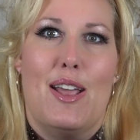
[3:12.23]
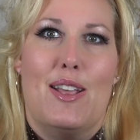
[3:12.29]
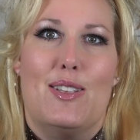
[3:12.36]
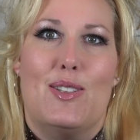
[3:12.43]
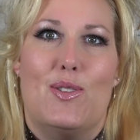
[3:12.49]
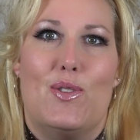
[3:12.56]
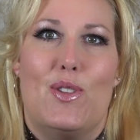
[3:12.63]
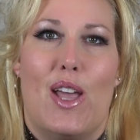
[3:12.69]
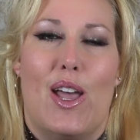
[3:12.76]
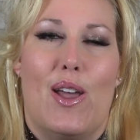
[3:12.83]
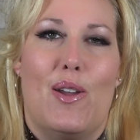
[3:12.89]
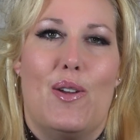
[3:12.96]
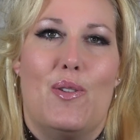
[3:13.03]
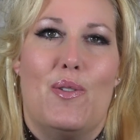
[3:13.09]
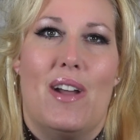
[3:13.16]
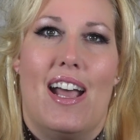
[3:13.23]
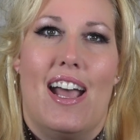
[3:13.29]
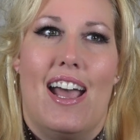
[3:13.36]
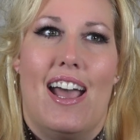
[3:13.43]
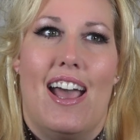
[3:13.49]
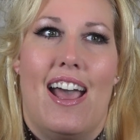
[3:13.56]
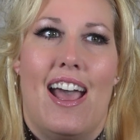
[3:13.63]
So
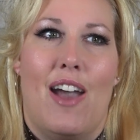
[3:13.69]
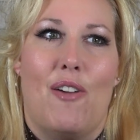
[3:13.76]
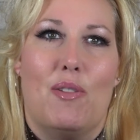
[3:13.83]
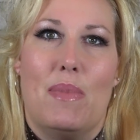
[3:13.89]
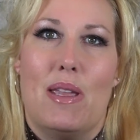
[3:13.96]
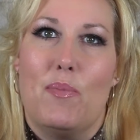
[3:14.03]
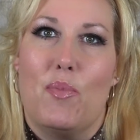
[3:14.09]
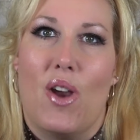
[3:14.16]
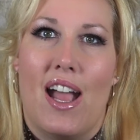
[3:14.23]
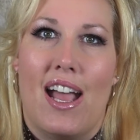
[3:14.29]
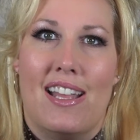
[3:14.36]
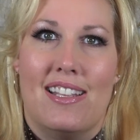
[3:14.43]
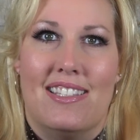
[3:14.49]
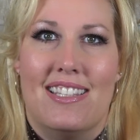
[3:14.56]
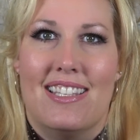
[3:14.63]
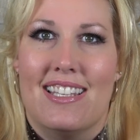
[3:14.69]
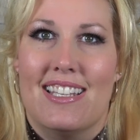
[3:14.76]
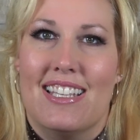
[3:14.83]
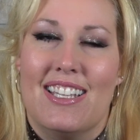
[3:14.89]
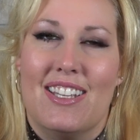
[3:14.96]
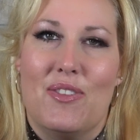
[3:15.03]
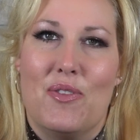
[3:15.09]
I would meet brides
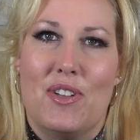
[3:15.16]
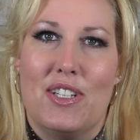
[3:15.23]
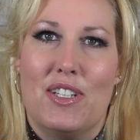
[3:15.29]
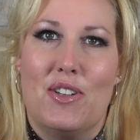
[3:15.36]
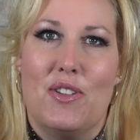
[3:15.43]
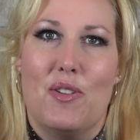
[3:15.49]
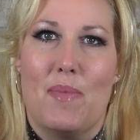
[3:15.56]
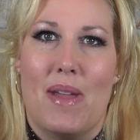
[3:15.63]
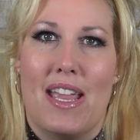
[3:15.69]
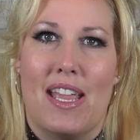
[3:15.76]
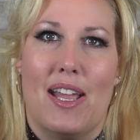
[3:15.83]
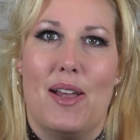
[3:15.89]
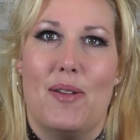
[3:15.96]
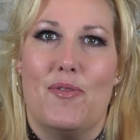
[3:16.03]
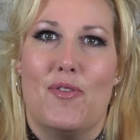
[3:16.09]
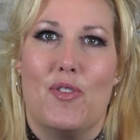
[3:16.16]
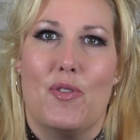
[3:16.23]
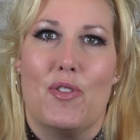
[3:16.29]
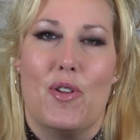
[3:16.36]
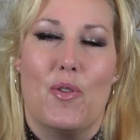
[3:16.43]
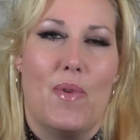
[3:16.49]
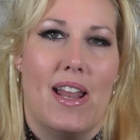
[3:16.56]
wanting to do their makeup for
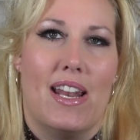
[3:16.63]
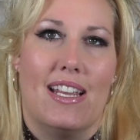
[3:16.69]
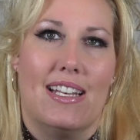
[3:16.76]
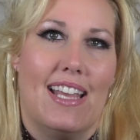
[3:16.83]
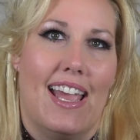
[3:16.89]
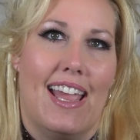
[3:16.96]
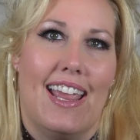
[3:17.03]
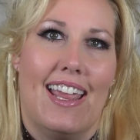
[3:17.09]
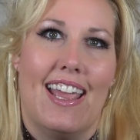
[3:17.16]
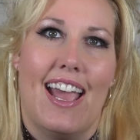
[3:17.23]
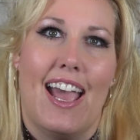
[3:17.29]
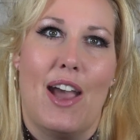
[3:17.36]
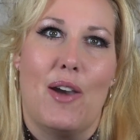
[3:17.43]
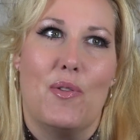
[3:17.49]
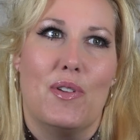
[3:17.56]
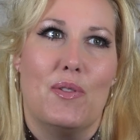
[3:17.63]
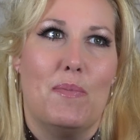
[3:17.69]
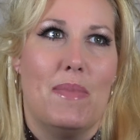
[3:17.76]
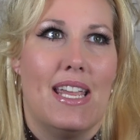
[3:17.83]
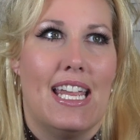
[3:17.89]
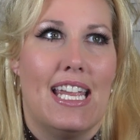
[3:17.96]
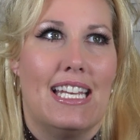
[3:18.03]
their wedding day. I would
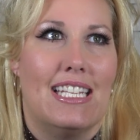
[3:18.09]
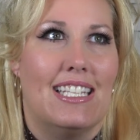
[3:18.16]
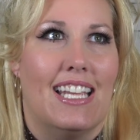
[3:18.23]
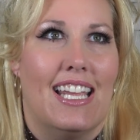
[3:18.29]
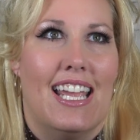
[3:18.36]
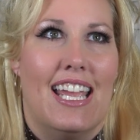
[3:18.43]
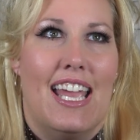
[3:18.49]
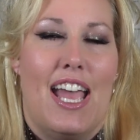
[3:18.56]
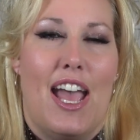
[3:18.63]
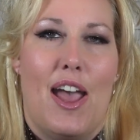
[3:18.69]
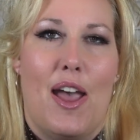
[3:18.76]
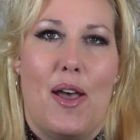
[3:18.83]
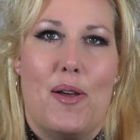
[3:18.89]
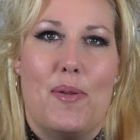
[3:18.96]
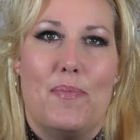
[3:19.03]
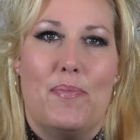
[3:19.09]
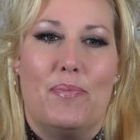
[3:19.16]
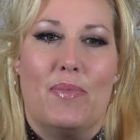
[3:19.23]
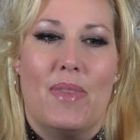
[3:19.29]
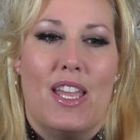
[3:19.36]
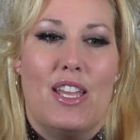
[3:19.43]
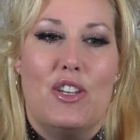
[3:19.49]
meet
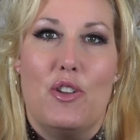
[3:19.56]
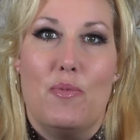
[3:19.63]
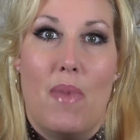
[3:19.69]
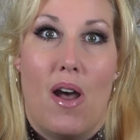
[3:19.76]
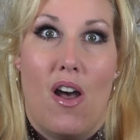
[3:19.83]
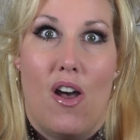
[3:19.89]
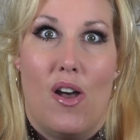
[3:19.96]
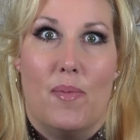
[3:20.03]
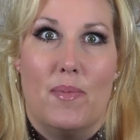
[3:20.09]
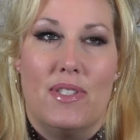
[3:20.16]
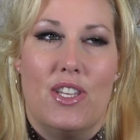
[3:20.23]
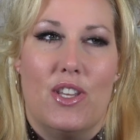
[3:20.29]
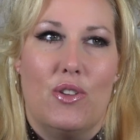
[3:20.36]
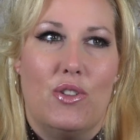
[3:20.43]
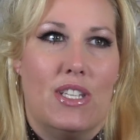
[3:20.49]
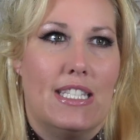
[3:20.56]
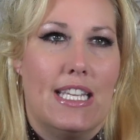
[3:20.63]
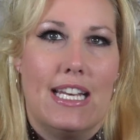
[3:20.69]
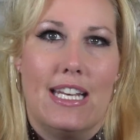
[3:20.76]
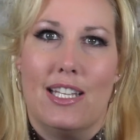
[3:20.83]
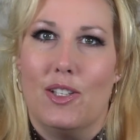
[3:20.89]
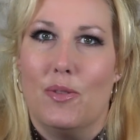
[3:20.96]
new moms who just
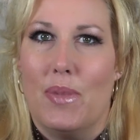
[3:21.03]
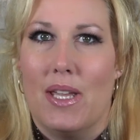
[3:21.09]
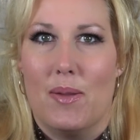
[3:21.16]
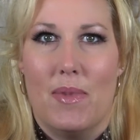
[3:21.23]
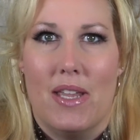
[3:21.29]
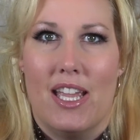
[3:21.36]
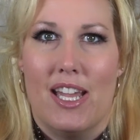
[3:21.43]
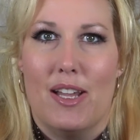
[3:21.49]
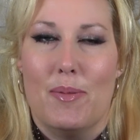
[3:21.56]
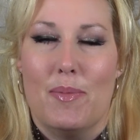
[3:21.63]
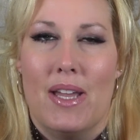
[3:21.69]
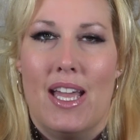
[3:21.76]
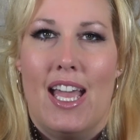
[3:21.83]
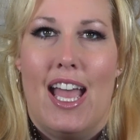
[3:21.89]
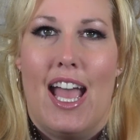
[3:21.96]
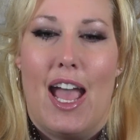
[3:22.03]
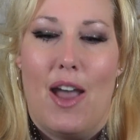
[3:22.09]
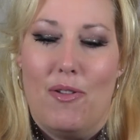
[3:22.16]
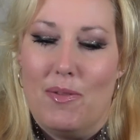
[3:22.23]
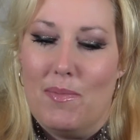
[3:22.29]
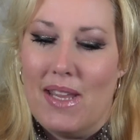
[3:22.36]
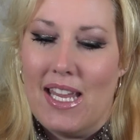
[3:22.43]
needed a little pick-me-up. I
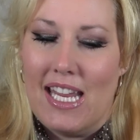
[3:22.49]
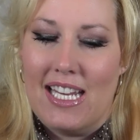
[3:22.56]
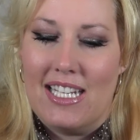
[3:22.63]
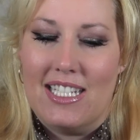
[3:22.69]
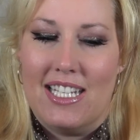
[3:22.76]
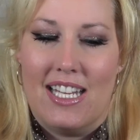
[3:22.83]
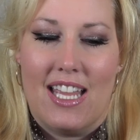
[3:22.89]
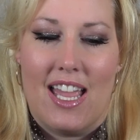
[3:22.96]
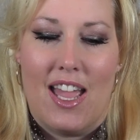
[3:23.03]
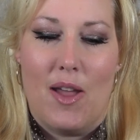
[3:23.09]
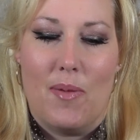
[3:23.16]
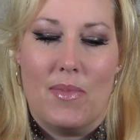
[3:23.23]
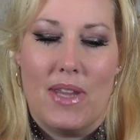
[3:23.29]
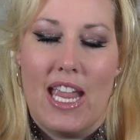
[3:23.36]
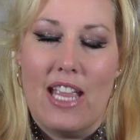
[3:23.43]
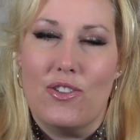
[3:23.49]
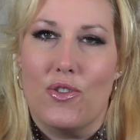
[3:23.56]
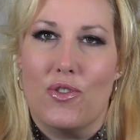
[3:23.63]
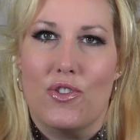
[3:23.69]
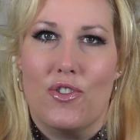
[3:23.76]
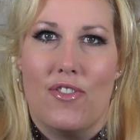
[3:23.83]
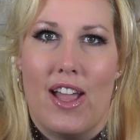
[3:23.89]
would meet cancer
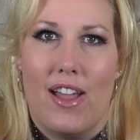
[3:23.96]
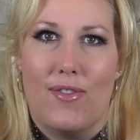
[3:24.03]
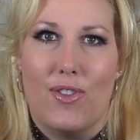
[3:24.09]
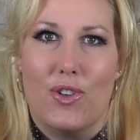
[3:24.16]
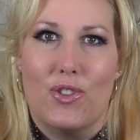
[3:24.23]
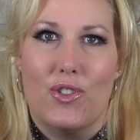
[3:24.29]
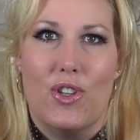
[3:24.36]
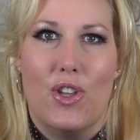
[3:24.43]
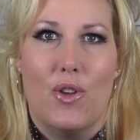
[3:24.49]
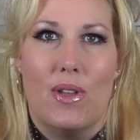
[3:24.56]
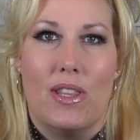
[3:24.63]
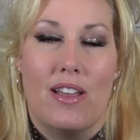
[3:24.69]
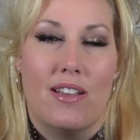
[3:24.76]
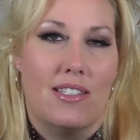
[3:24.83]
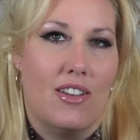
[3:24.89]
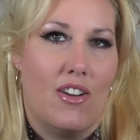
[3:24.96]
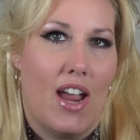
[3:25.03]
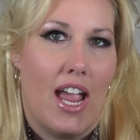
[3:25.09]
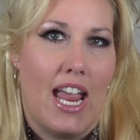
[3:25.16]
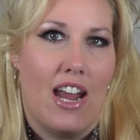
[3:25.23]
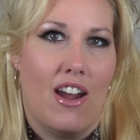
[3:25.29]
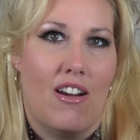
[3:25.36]
survivors who had lost their
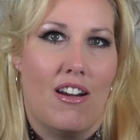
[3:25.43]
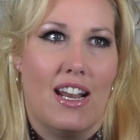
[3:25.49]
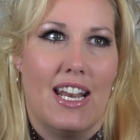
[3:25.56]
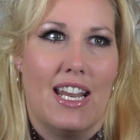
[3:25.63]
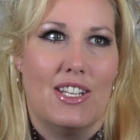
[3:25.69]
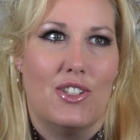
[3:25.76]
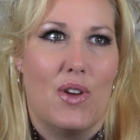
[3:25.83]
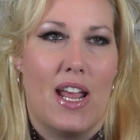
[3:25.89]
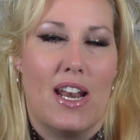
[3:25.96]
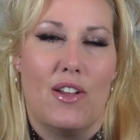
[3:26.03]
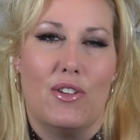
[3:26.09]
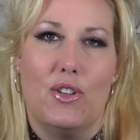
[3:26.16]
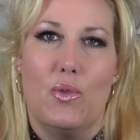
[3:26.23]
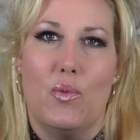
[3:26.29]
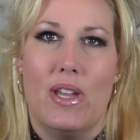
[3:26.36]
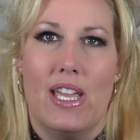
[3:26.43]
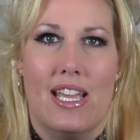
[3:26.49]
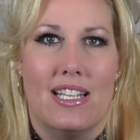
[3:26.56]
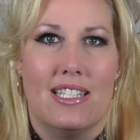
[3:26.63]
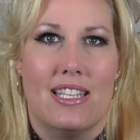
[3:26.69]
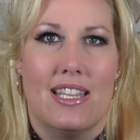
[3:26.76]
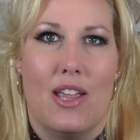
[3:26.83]
hair and had tried on new
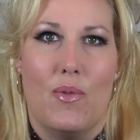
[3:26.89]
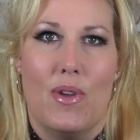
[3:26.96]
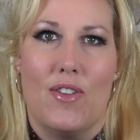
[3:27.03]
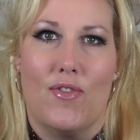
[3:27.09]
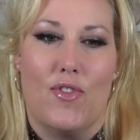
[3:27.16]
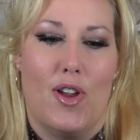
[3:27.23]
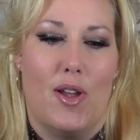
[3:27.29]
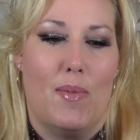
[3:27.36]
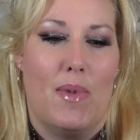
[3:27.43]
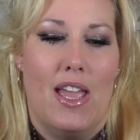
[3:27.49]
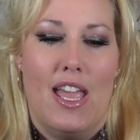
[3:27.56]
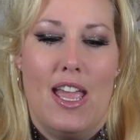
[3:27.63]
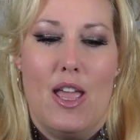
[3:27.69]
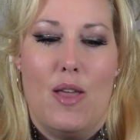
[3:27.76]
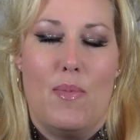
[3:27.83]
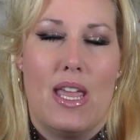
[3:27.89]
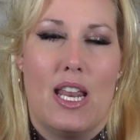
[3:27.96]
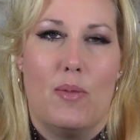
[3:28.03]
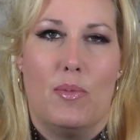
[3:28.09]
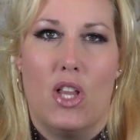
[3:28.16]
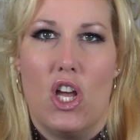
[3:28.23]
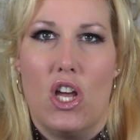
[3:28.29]
wigs, and they went from being
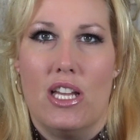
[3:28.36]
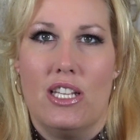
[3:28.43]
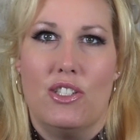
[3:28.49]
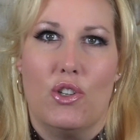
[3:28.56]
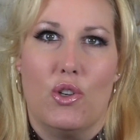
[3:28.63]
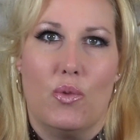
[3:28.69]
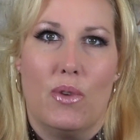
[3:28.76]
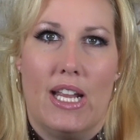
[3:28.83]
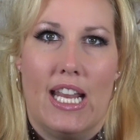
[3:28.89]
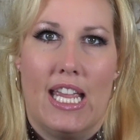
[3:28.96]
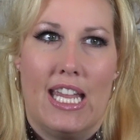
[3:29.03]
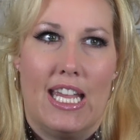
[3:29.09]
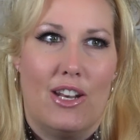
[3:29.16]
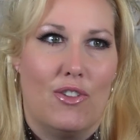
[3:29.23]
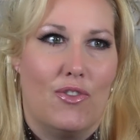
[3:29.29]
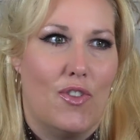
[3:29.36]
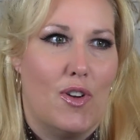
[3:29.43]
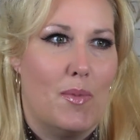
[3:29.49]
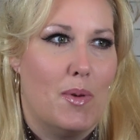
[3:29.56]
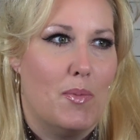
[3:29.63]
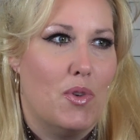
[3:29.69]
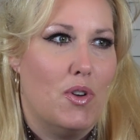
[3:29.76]
a blonde to a redhead, or
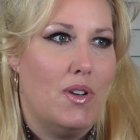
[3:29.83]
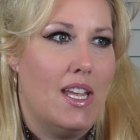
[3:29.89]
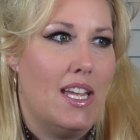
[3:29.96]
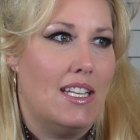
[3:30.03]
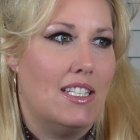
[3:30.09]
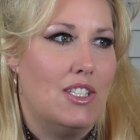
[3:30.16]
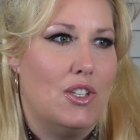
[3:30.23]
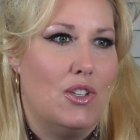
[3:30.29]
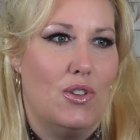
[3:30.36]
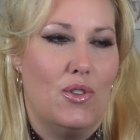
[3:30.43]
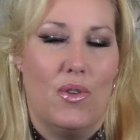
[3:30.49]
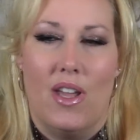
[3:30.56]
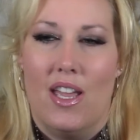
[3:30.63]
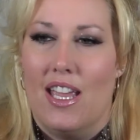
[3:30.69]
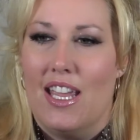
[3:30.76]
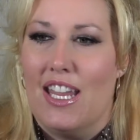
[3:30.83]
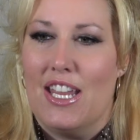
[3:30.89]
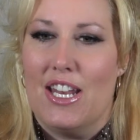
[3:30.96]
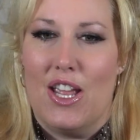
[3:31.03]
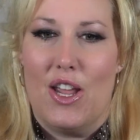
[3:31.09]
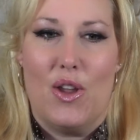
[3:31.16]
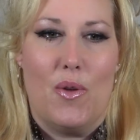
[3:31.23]
from a brunette to,
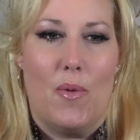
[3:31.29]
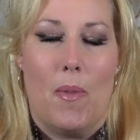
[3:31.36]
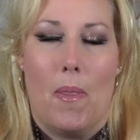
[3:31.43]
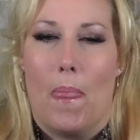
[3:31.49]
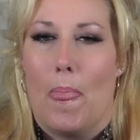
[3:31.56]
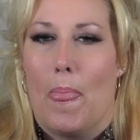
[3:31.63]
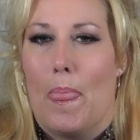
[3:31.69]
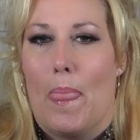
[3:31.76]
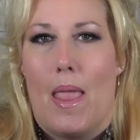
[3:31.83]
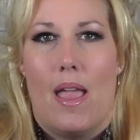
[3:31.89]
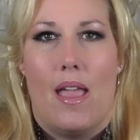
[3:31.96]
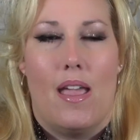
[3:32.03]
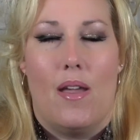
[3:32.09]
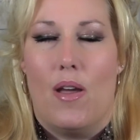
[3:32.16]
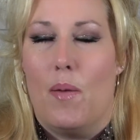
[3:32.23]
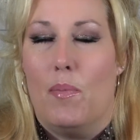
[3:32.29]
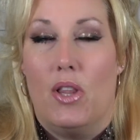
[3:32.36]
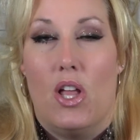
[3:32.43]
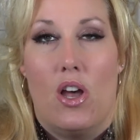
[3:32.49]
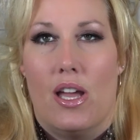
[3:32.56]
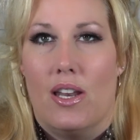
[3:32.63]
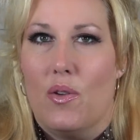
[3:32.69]
a
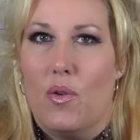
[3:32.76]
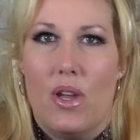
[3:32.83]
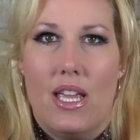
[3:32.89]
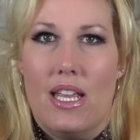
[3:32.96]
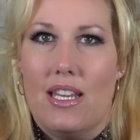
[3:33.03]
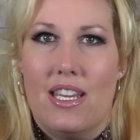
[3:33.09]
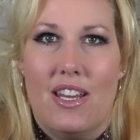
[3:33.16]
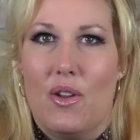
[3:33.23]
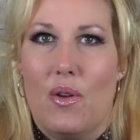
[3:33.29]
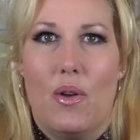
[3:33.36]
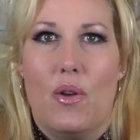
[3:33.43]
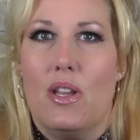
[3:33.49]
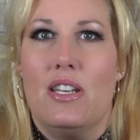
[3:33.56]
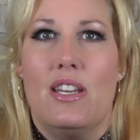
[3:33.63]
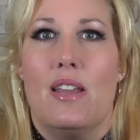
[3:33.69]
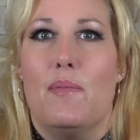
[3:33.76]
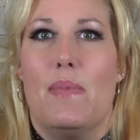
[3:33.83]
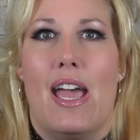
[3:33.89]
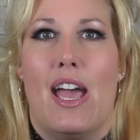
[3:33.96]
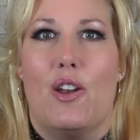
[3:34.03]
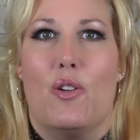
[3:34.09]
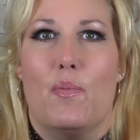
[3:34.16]
blonde. It doesn't
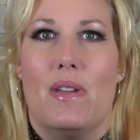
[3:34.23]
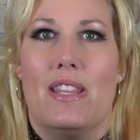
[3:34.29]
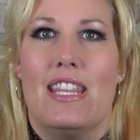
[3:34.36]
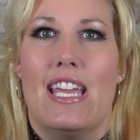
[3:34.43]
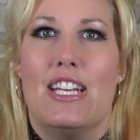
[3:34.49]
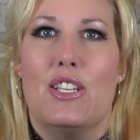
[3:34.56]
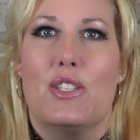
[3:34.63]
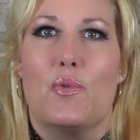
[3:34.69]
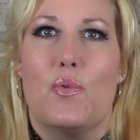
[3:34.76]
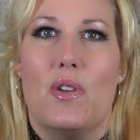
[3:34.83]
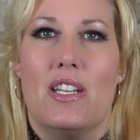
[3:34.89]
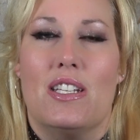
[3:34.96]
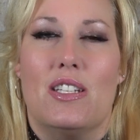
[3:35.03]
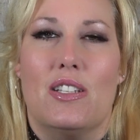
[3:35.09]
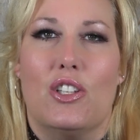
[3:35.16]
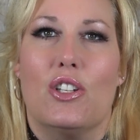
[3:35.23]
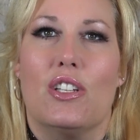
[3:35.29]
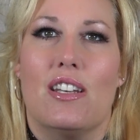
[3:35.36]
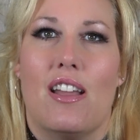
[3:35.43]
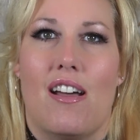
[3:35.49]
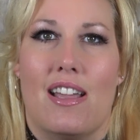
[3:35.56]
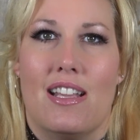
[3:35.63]
matter, but they just wanted to look
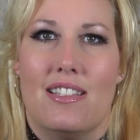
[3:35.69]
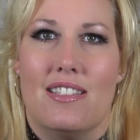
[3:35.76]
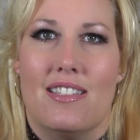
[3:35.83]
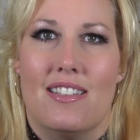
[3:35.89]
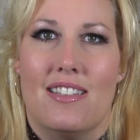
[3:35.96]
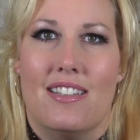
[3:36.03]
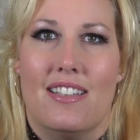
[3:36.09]
nice.